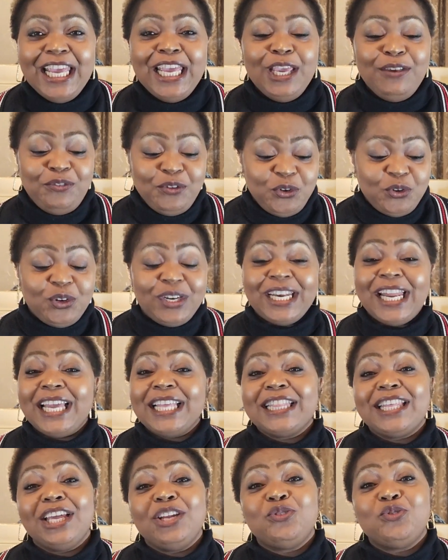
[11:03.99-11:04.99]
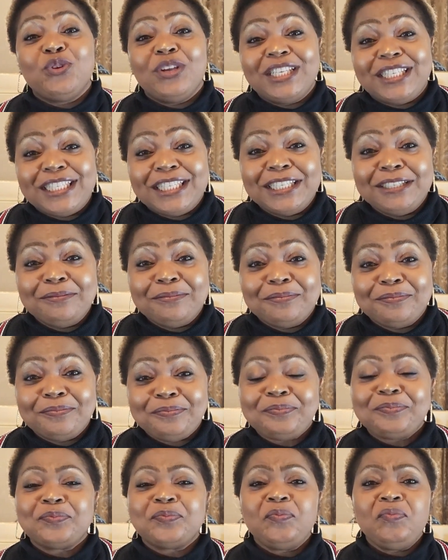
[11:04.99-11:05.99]
If you don't like their dressing,
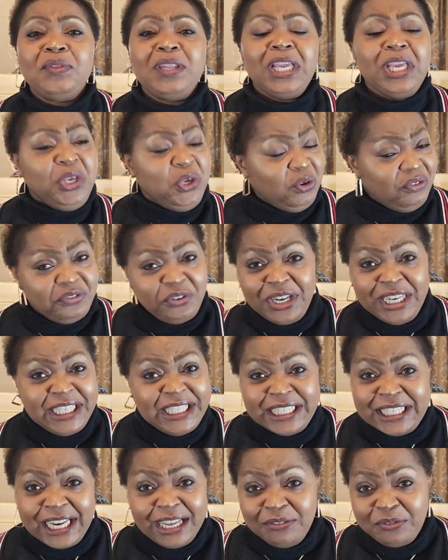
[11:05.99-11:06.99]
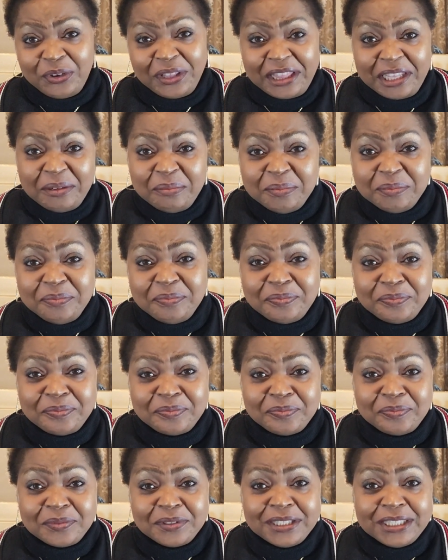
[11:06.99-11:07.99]
you're falling in love with them.
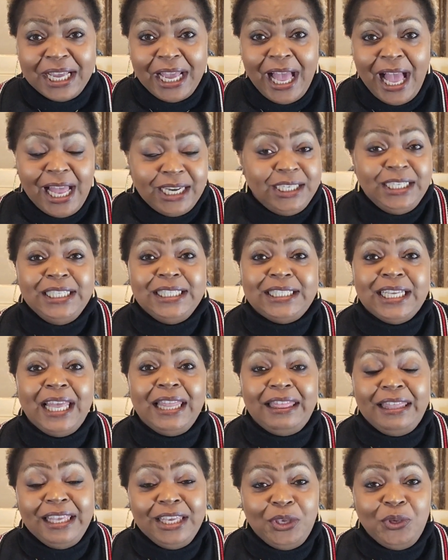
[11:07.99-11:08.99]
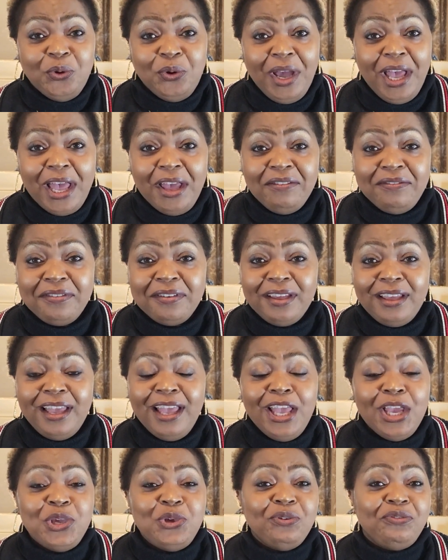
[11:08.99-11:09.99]
At least I think you have.
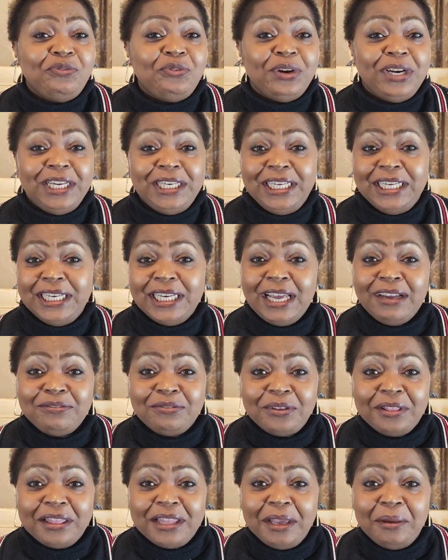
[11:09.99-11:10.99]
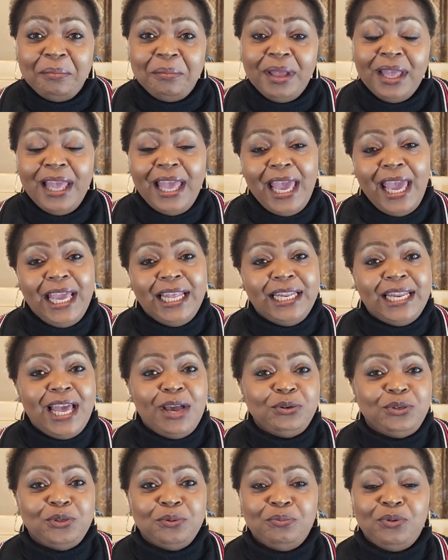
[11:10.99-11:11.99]
You're falling in love with them. And
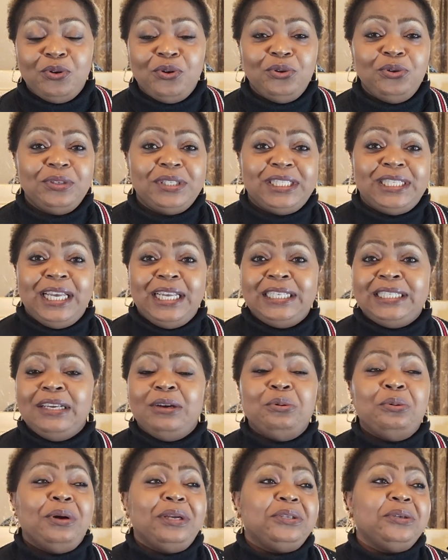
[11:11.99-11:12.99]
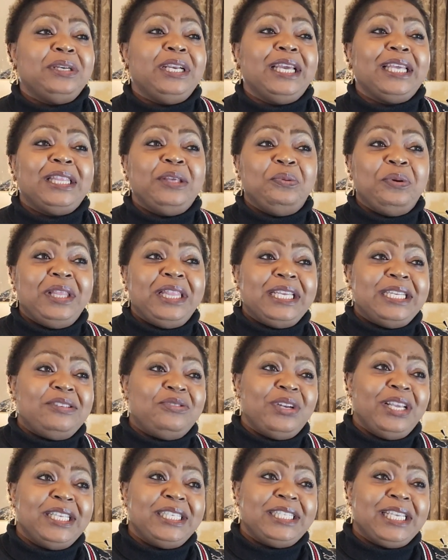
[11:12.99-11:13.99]
now tomorrow you start, oh, I don't like the way they
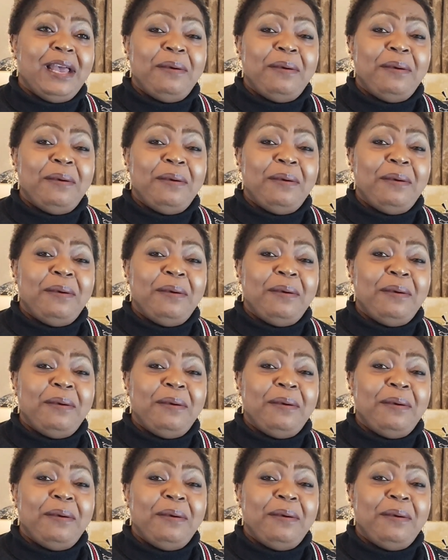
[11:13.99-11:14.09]
dress.